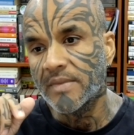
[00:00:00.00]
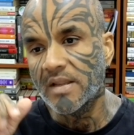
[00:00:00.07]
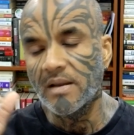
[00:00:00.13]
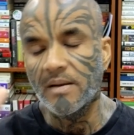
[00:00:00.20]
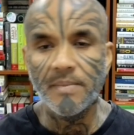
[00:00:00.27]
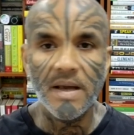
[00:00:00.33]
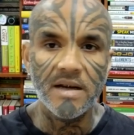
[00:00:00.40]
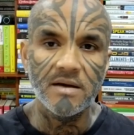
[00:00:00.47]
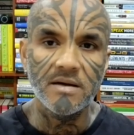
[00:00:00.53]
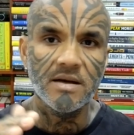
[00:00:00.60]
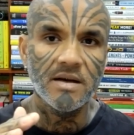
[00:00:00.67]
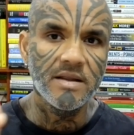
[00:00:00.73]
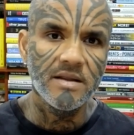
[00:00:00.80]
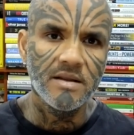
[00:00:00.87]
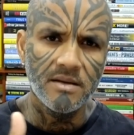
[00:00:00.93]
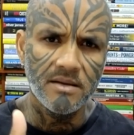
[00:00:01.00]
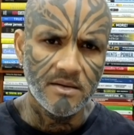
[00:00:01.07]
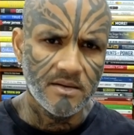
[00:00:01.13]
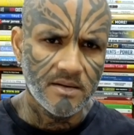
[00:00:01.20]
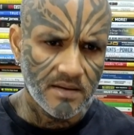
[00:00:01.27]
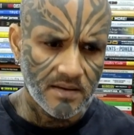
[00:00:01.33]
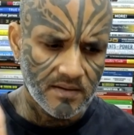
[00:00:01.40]
apparently
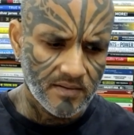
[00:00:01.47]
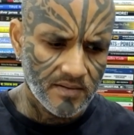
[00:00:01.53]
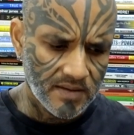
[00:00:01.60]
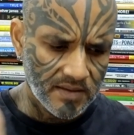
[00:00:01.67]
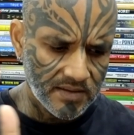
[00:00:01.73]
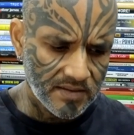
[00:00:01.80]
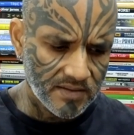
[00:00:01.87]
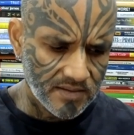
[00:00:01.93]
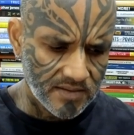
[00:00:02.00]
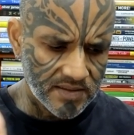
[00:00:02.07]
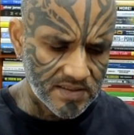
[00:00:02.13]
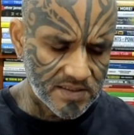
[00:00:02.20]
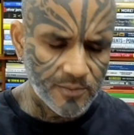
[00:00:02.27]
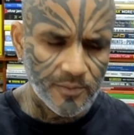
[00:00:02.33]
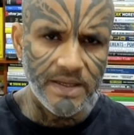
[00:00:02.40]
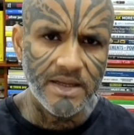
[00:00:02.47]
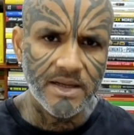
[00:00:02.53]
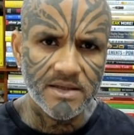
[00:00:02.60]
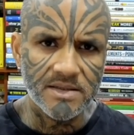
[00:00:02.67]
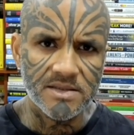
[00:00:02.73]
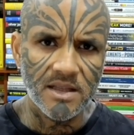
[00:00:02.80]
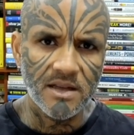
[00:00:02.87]
in this week
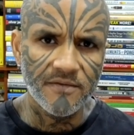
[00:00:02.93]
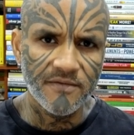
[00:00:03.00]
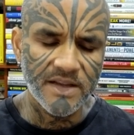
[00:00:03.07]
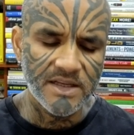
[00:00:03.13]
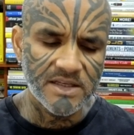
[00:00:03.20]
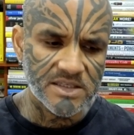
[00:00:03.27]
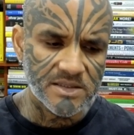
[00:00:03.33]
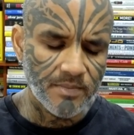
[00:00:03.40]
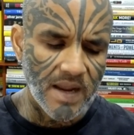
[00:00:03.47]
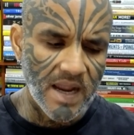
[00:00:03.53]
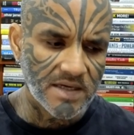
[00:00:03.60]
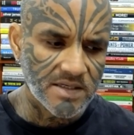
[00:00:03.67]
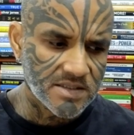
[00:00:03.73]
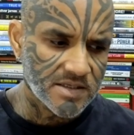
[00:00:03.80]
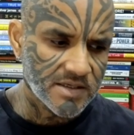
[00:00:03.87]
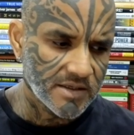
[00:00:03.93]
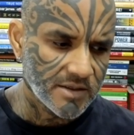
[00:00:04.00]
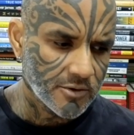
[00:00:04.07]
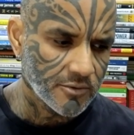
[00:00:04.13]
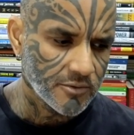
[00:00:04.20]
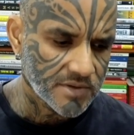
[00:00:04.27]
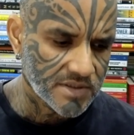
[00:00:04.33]
itself, he smashed
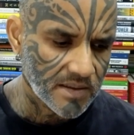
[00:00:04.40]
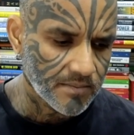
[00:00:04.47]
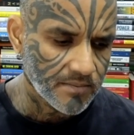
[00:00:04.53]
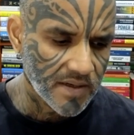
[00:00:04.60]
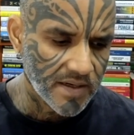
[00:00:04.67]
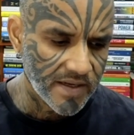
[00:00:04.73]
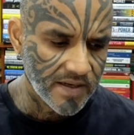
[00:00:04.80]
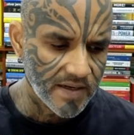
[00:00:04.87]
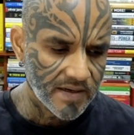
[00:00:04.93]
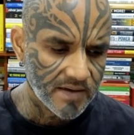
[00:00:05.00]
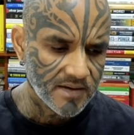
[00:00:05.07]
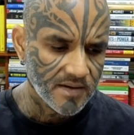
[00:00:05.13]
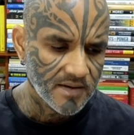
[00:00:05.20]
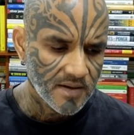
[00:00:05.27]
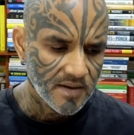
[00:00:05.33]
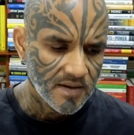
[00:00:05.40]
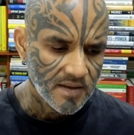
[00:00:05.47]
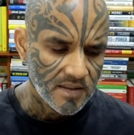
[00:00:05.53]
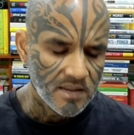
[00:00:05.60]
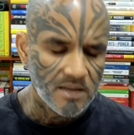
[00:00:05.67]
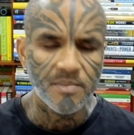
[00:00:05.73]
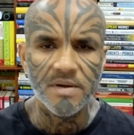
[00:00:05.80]
into somebody and
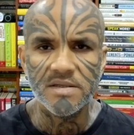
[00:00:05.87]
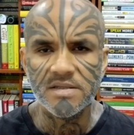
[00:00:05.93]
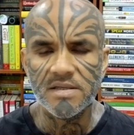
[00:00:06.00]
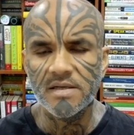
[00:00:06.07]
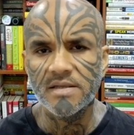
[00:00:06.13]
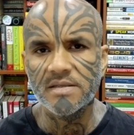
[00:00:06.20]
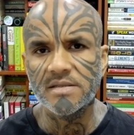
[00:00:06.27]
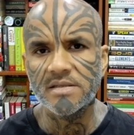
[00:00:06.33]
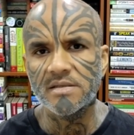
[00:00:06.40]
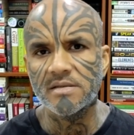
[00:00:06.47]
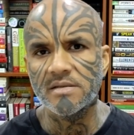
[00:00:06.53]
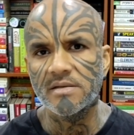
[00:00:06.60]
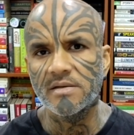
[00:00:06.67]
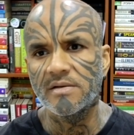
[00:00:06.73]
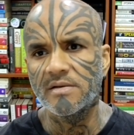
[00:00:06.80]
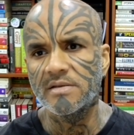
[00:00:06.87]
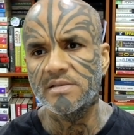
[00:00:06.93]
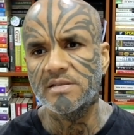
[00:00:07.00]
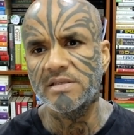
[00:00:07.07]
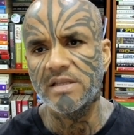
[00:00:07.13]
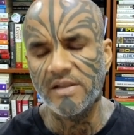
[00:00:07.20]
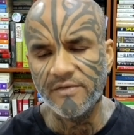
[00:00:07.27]
the person is
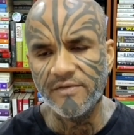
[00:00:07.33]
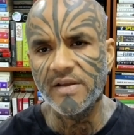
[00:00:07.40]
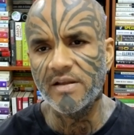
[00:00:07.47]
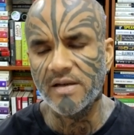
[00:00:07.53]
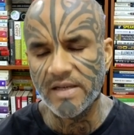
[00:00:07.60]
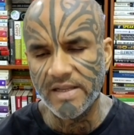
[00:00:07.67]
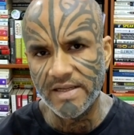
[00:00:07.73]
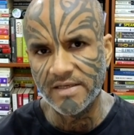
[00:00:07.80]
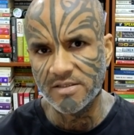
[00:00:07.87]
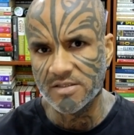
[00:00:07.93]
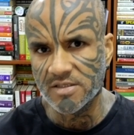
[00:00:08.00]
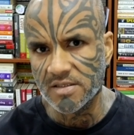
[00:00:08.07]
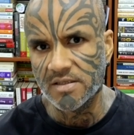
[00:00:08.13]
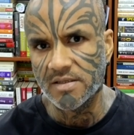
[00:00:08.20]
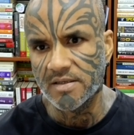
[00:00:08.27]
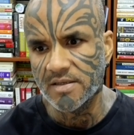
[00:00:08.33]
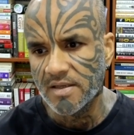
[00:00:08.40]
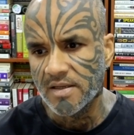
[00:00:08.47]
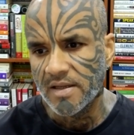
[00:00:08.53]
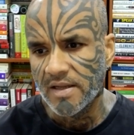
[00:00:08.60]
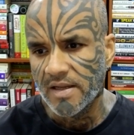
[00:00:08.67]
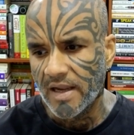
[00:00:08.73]
severely injured
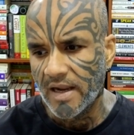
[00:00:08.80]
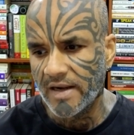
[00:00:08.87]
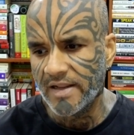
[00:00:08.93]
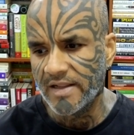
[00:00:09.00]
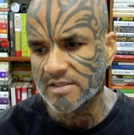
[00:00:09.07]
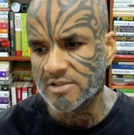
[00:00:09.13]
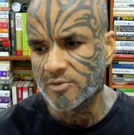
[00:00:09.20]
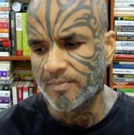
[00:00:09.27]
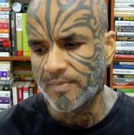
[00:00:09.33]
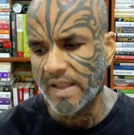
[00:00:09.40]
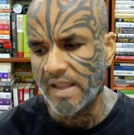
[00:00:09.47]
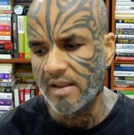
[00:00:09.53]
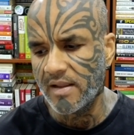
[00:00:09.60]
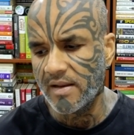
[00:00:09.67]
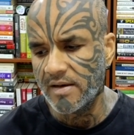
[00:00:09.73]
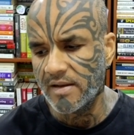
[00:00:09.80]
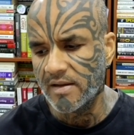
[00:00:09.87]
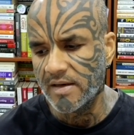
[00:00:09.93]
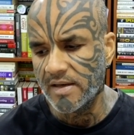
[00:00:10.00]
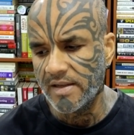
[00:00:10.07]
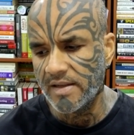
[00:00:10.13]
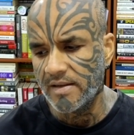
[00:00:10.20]
and he has to pay
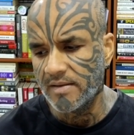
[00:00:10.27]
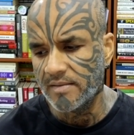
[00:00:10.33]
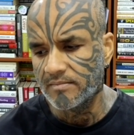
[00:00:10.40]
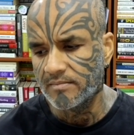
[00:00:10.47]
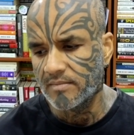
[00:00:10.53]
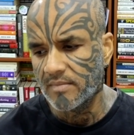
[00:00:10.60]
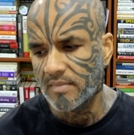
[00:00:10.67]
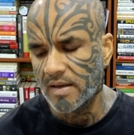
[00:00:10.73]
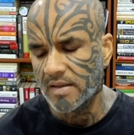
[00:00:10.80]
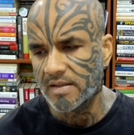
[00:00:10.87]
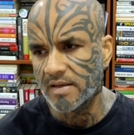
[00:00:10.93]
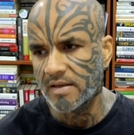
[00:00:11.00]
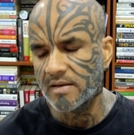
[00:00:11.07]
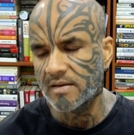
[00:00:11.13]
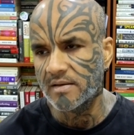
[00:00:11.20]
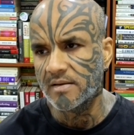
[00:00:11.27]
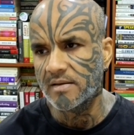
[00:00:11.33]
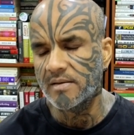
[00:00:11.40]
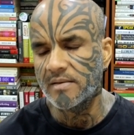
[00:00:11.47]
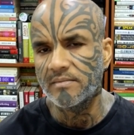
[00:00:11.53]
nearly, I think, uh,